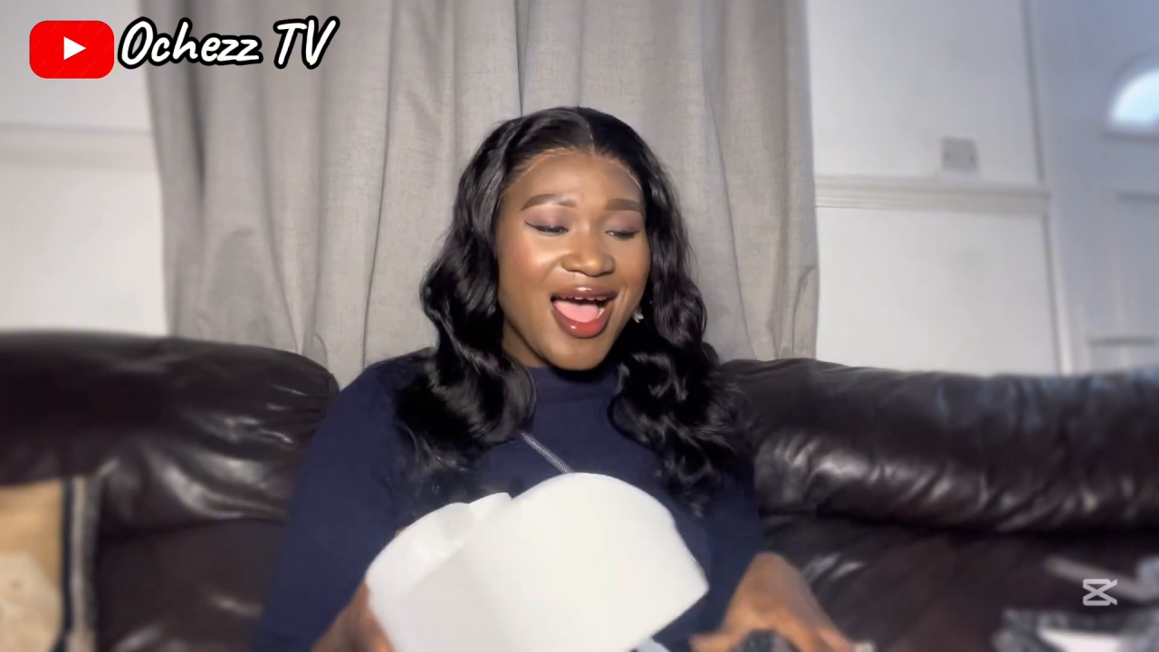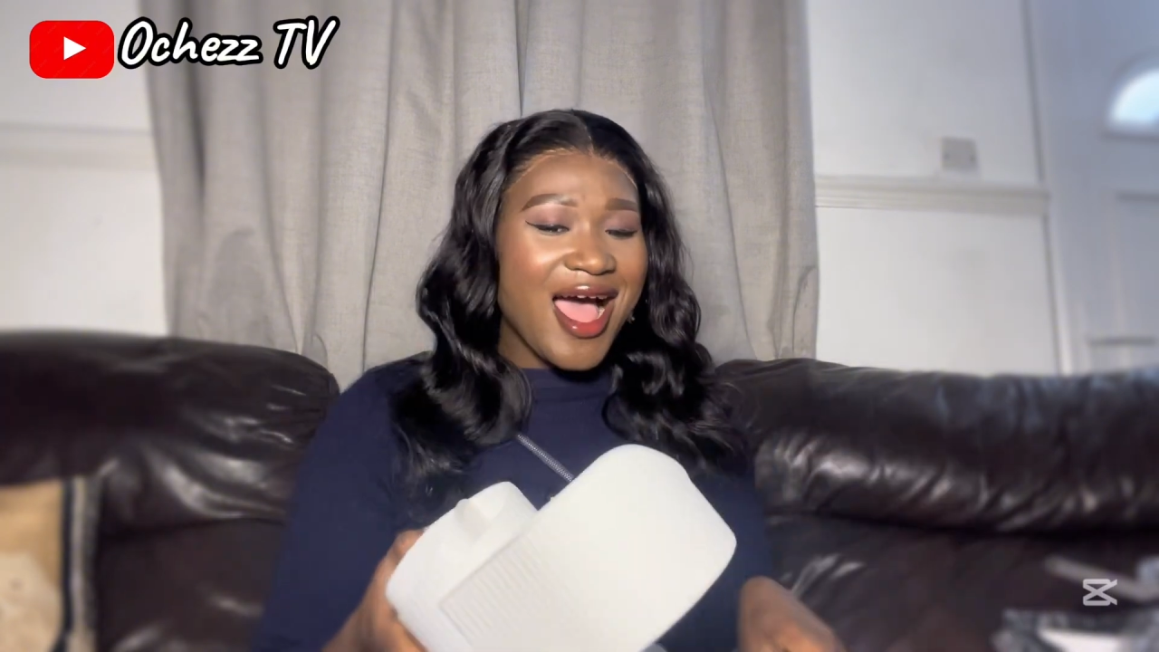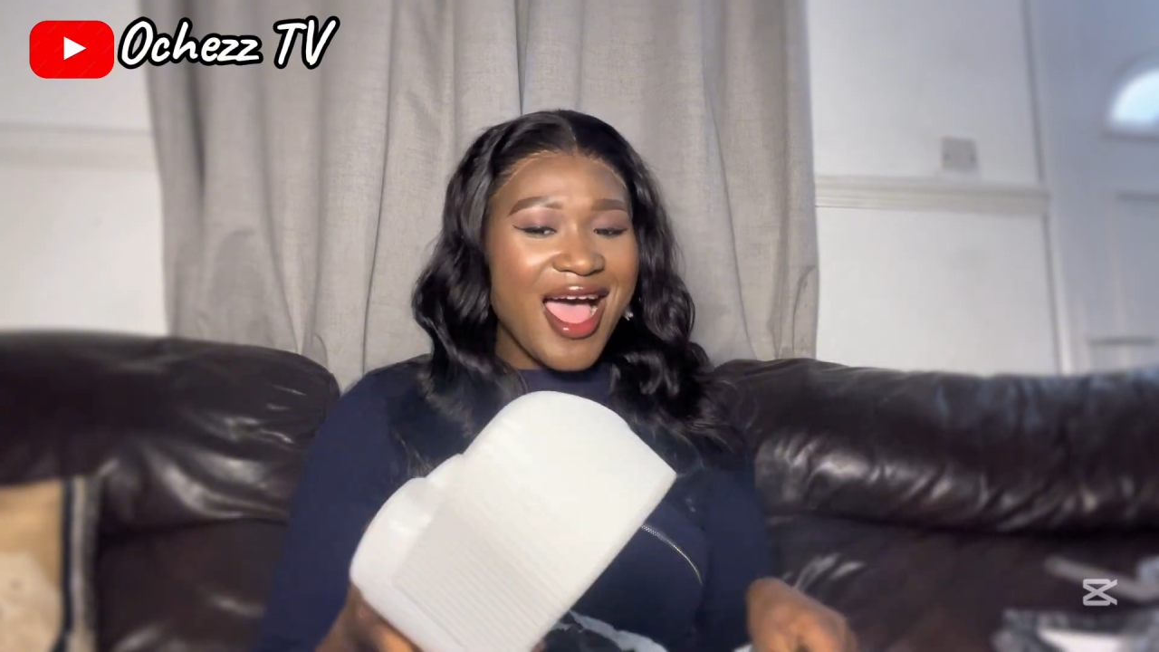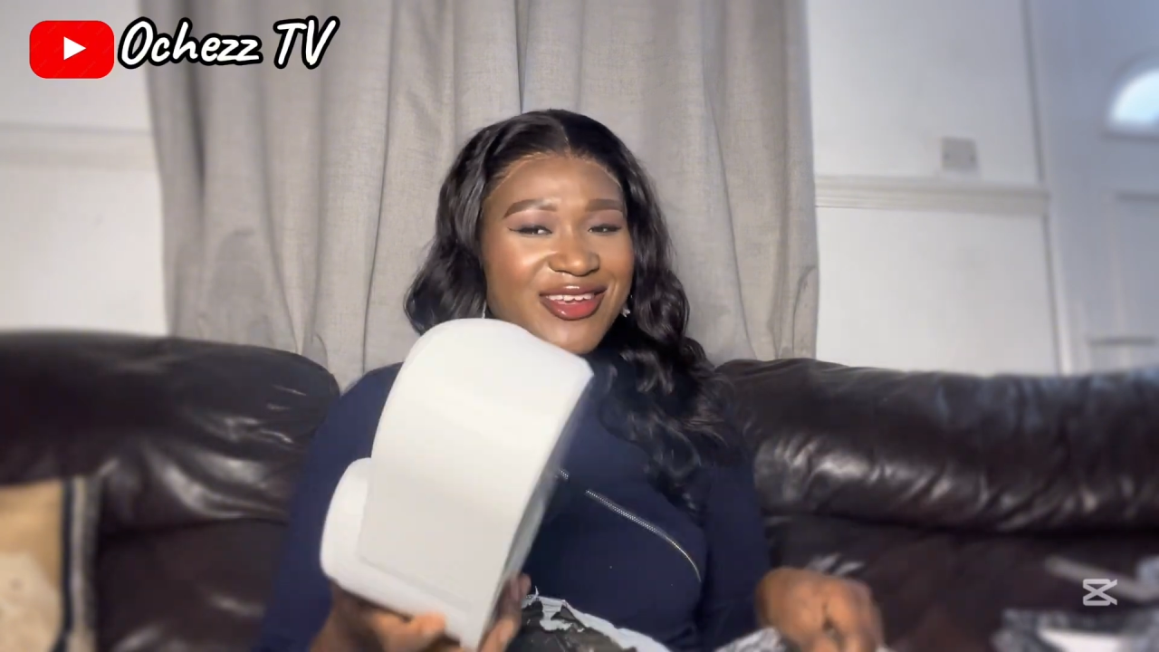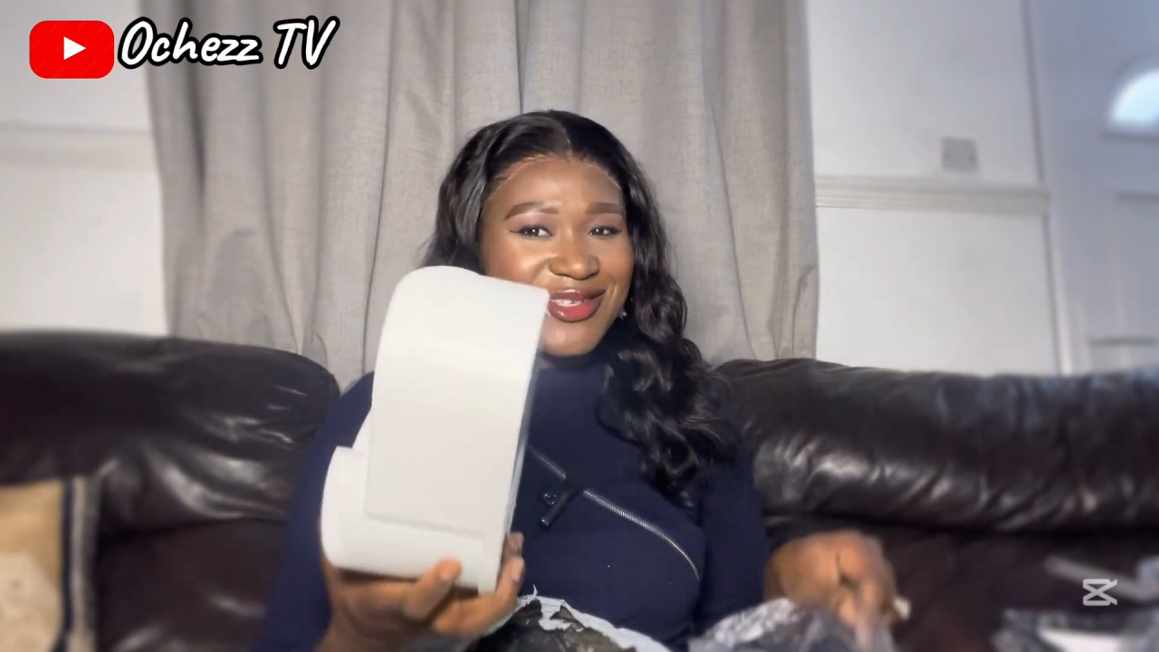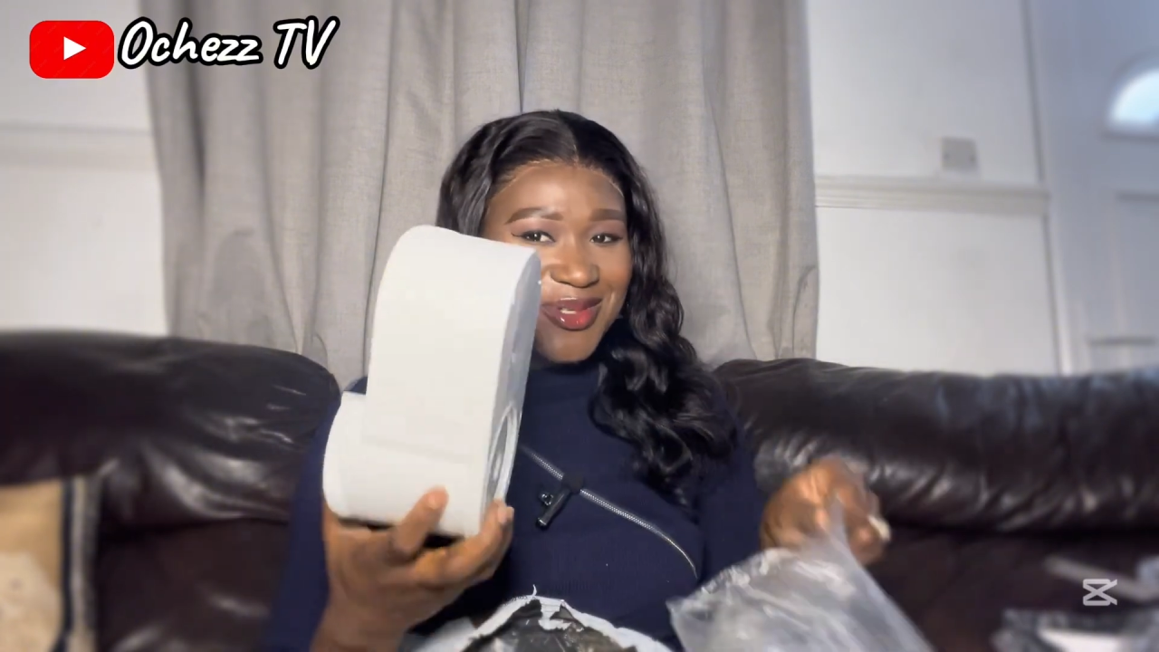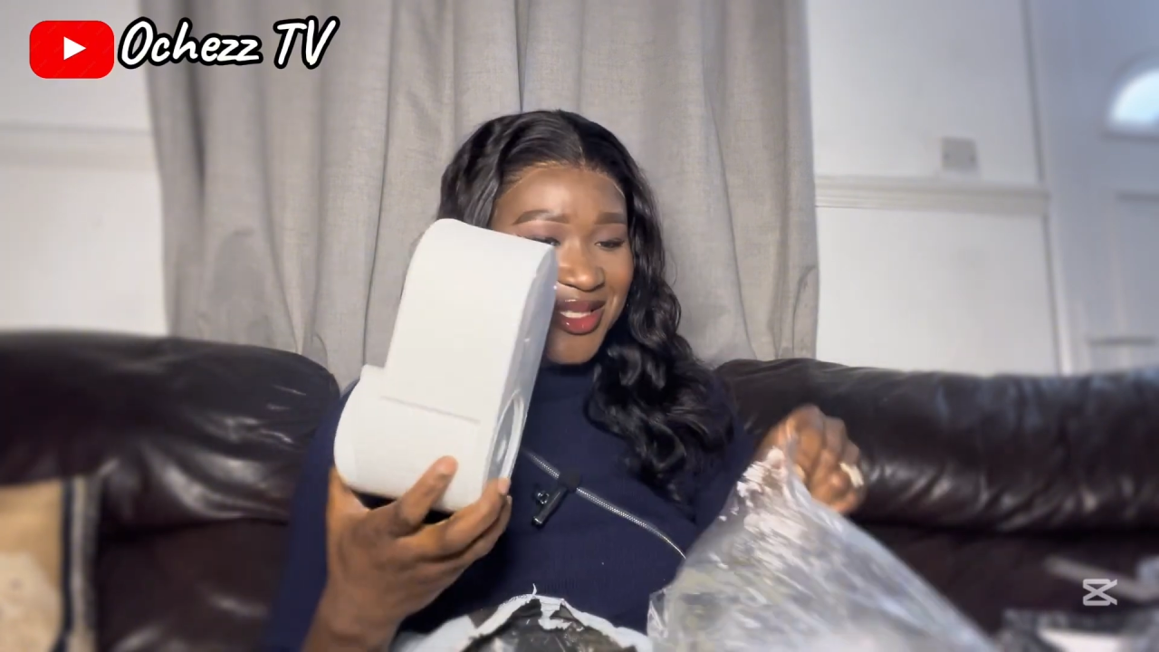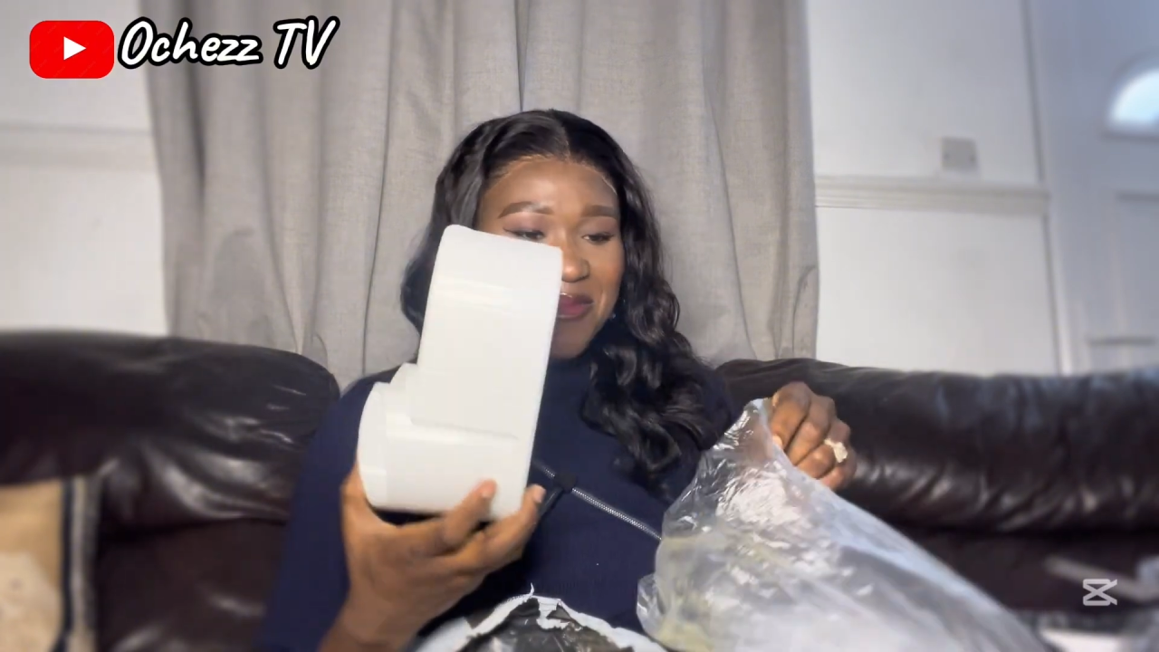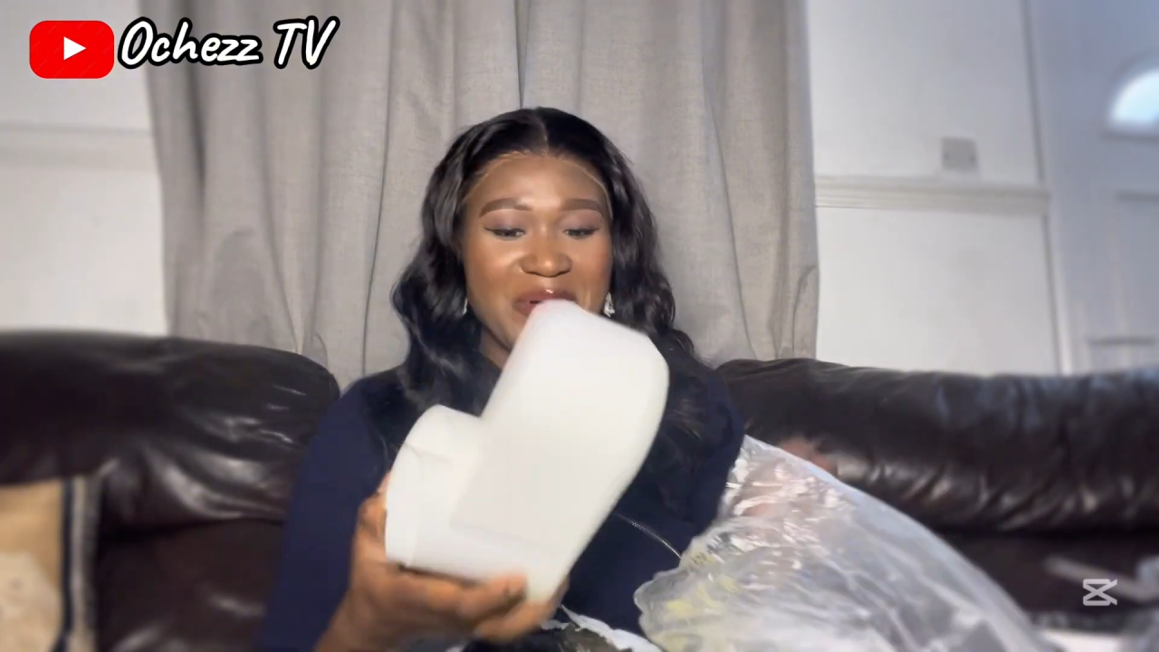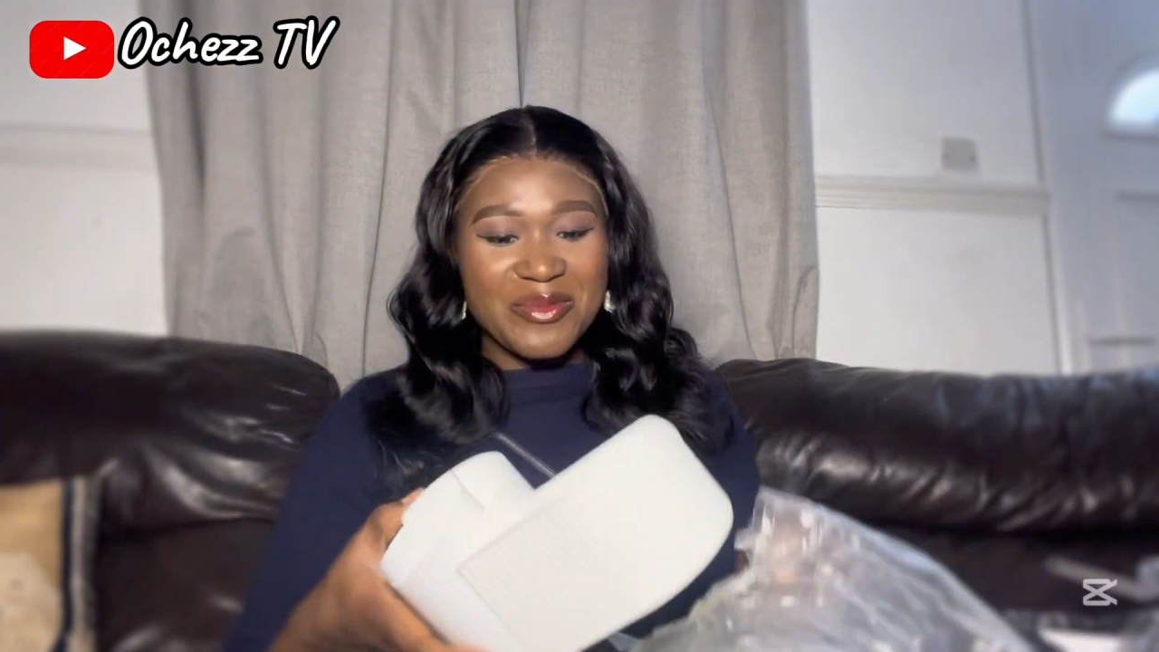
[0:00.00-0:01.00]

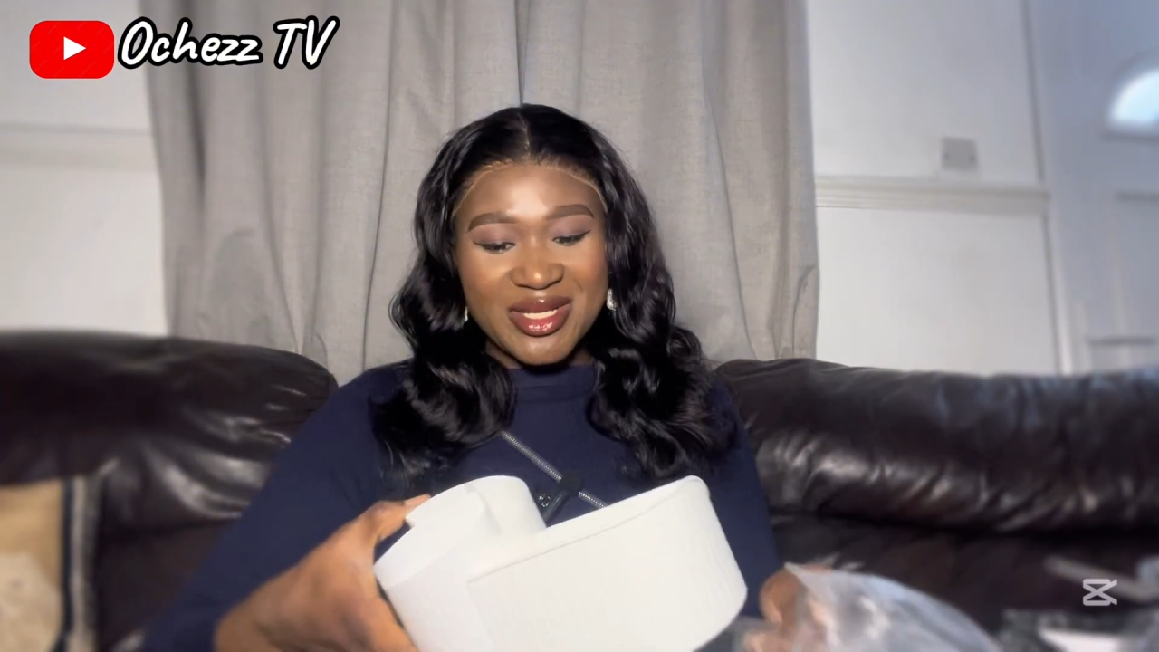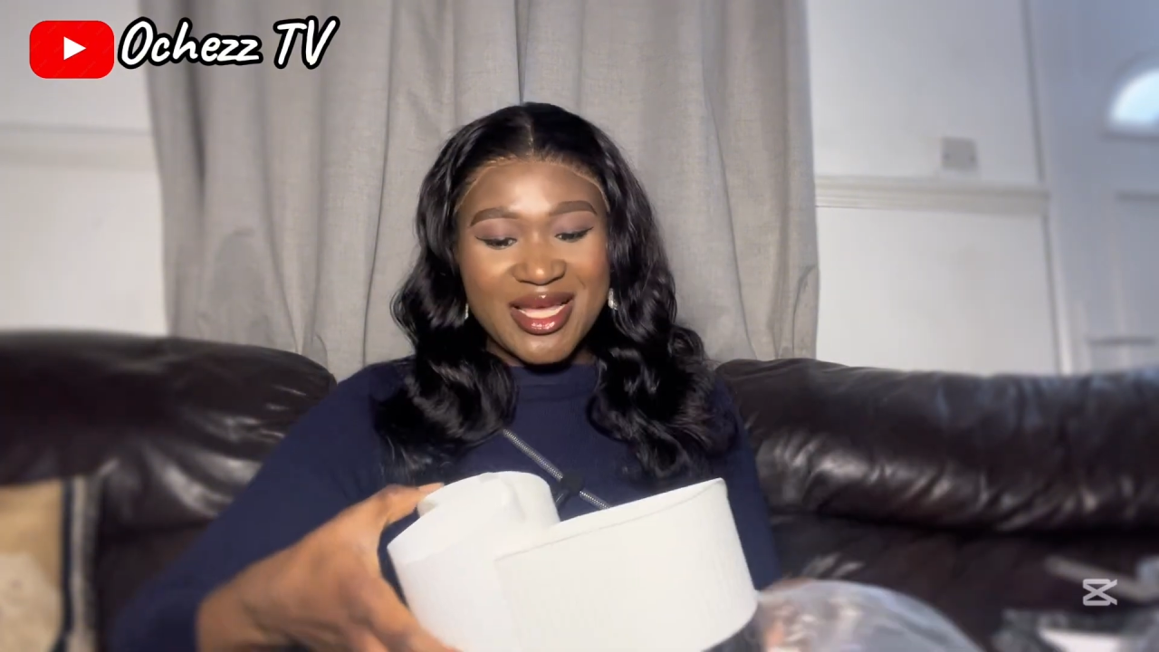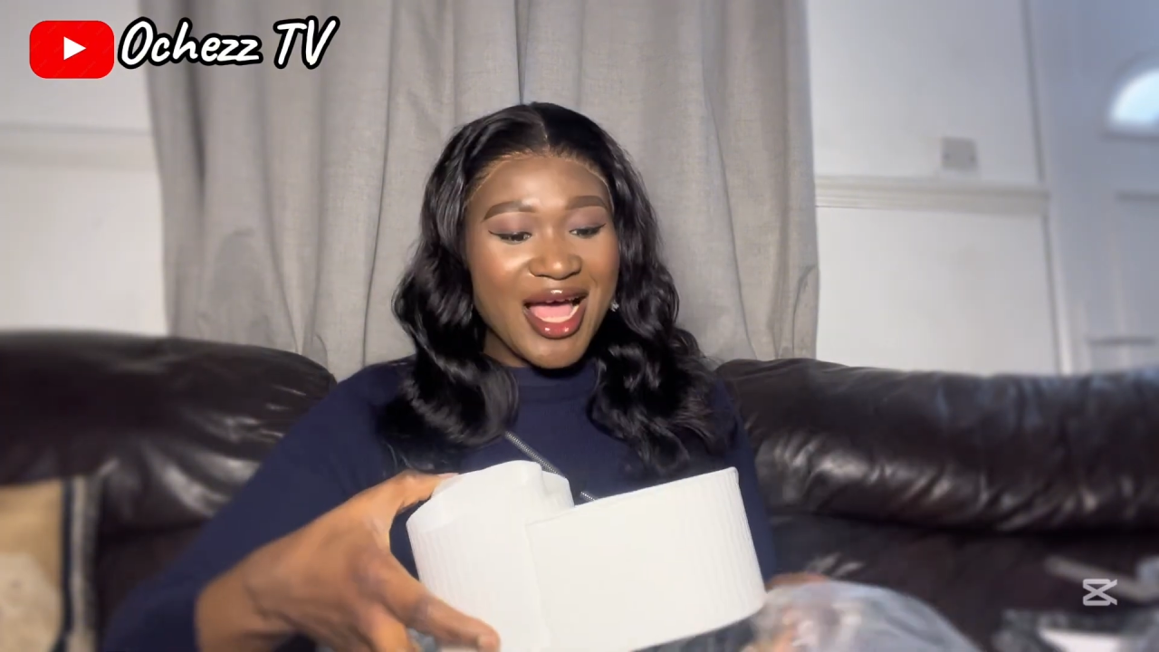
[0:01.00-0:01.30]
wasted my money.